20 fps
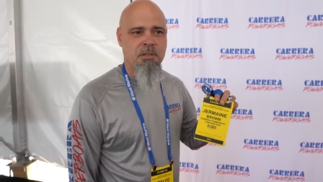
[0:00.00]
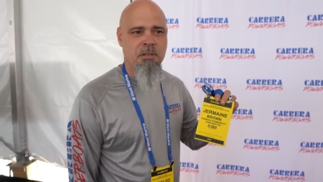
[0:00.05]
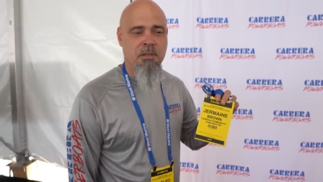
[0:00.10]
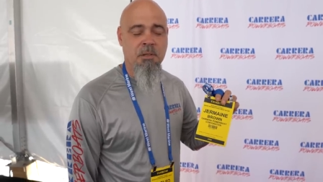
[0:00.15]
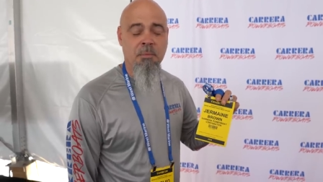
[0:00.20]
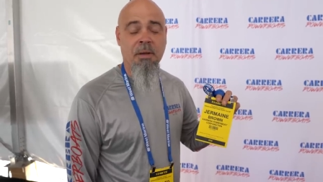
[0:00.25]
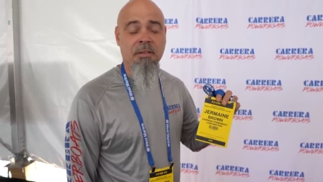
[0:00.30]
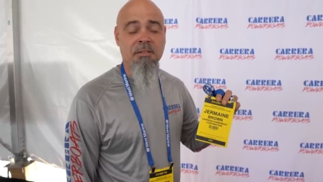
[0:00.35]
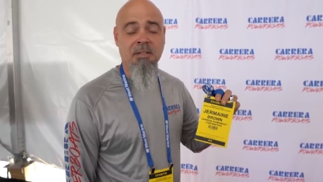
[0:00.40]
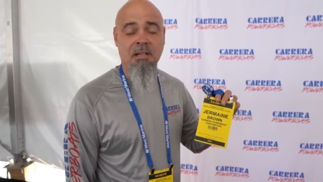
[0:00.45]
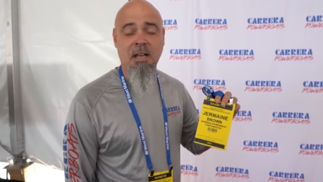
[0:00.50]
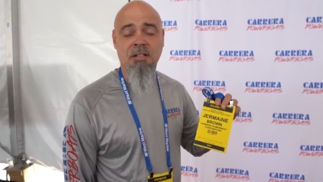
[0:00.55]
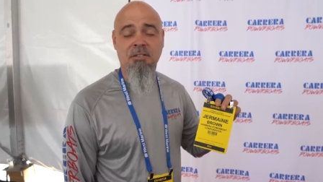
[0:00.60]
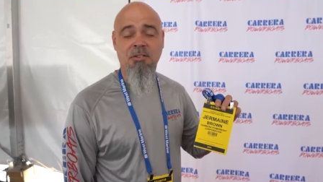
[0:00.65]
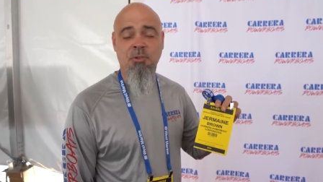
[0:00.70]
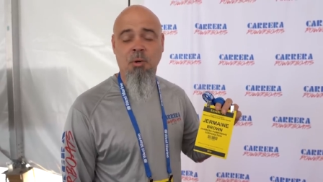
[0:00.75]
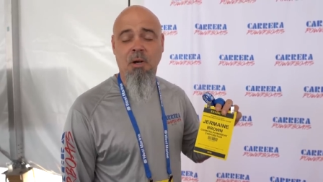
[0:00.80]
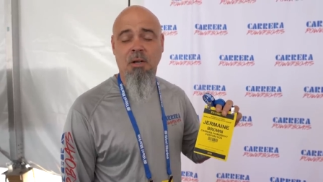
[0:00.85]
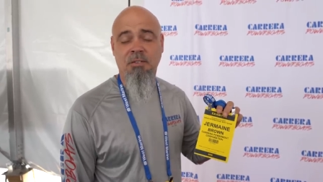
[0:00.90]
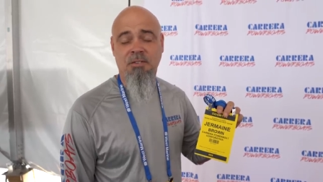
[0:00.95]
he meant a lot
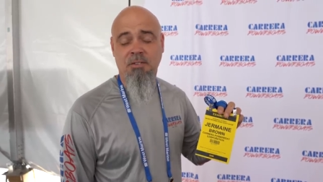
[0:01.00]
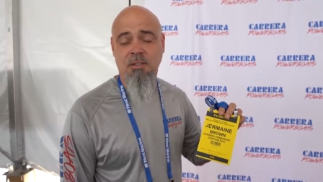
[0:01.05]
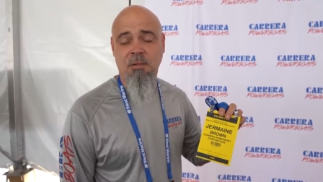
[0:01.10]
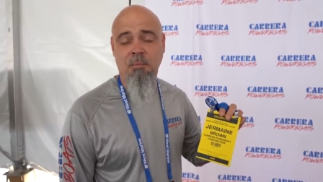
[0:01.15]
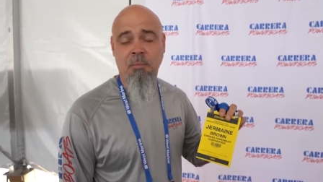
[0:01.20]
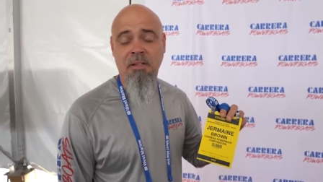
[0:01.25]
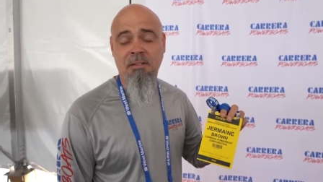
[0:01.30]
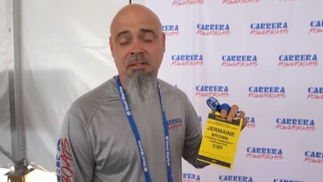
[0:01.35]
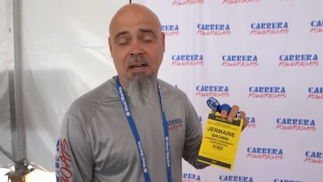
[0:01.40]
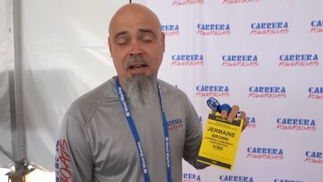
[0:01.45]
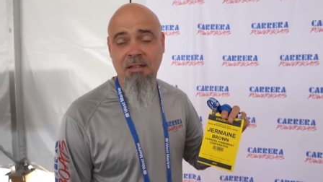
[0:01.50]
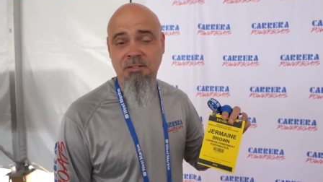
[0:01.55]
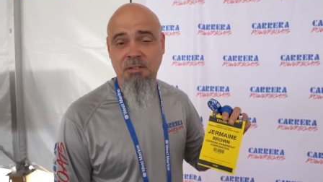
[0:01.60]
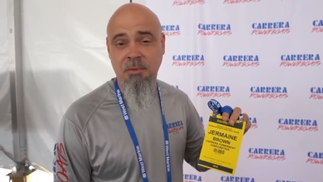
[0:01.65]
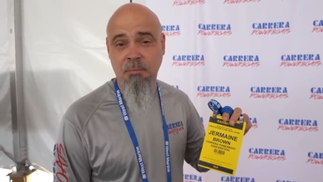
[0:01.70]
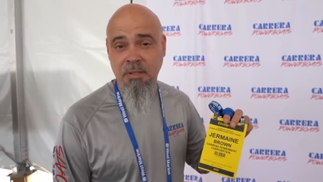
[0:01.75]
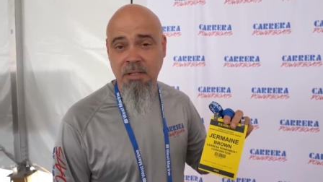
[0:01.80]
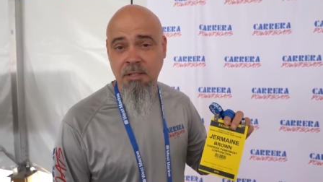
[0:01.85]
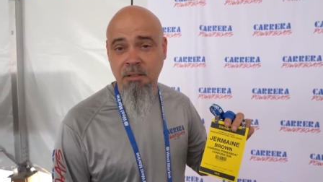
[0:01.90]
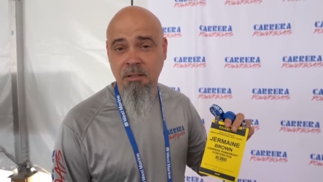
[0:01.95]
to us, he meant a lot to
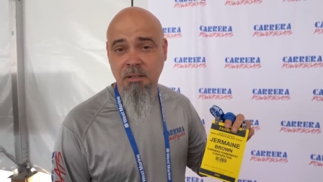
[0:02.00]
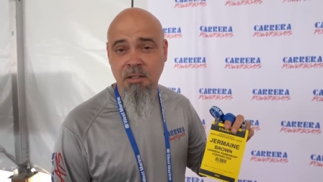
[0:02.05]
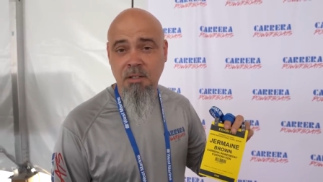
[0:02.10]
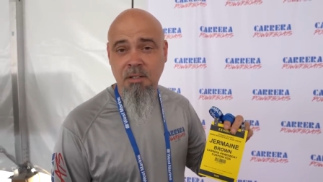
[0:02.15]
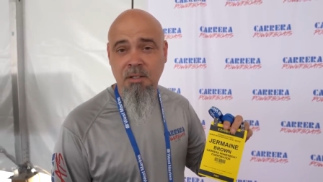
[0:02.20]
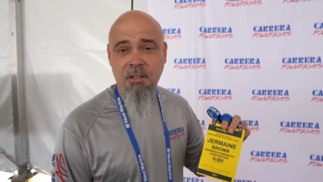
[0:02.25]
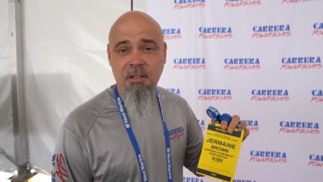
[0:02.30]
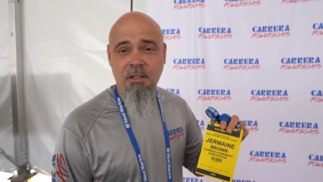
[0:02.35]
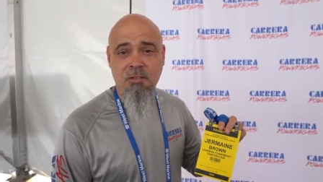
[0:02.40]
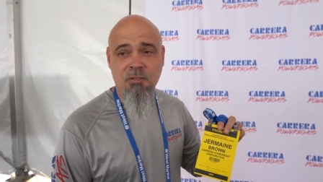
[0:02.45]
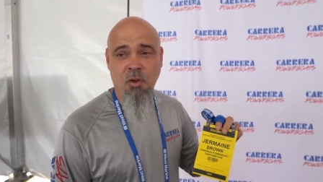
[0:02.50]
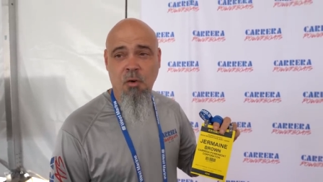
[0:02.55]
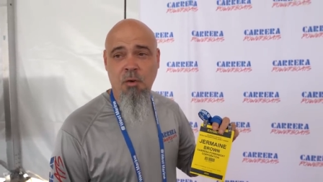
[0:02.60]
me, to